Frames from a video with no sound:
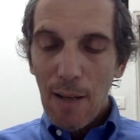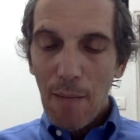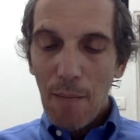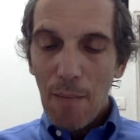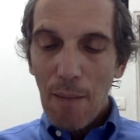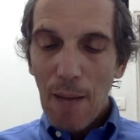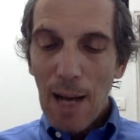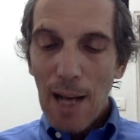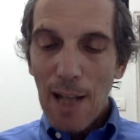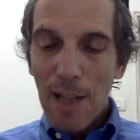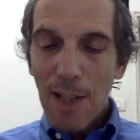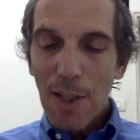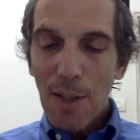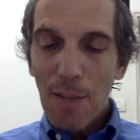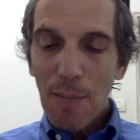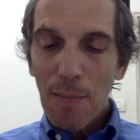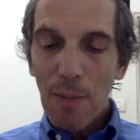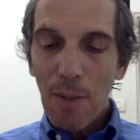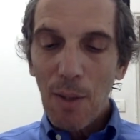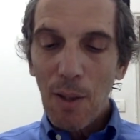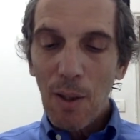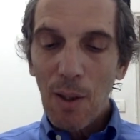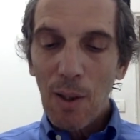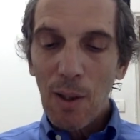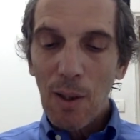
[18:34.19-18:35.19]

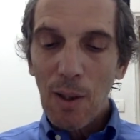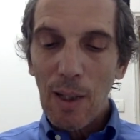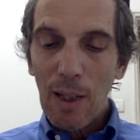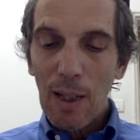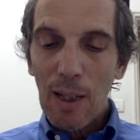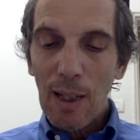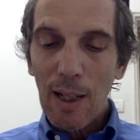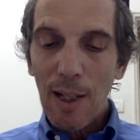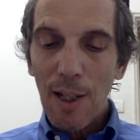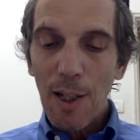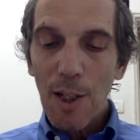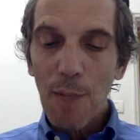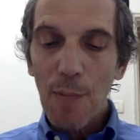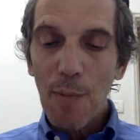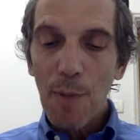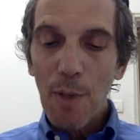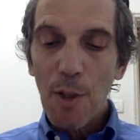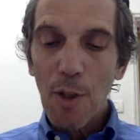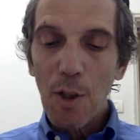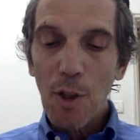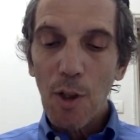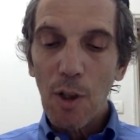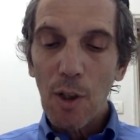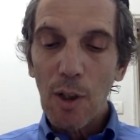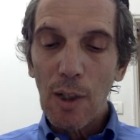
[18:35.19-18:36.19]
possible uh,
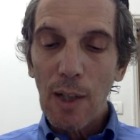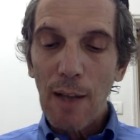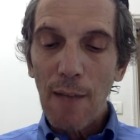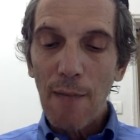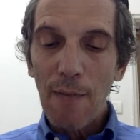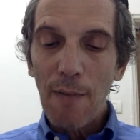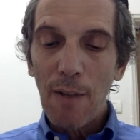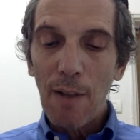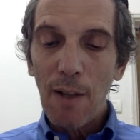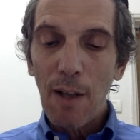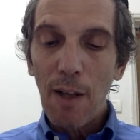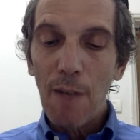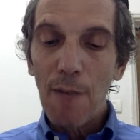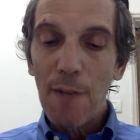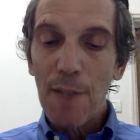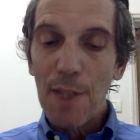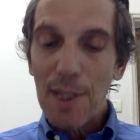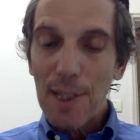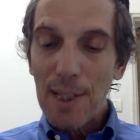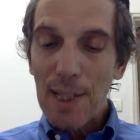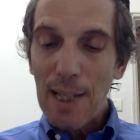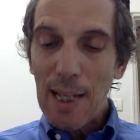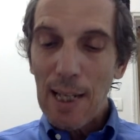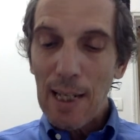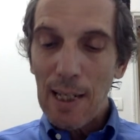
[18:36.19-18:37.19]
spiritual level of
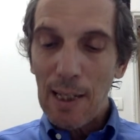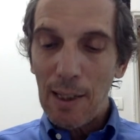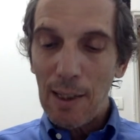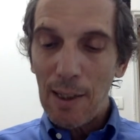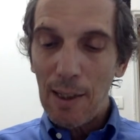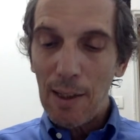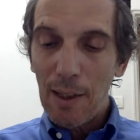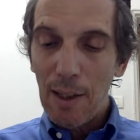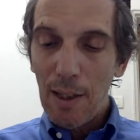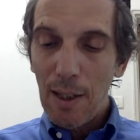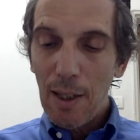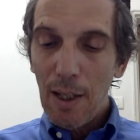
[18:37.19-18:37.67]
seeing.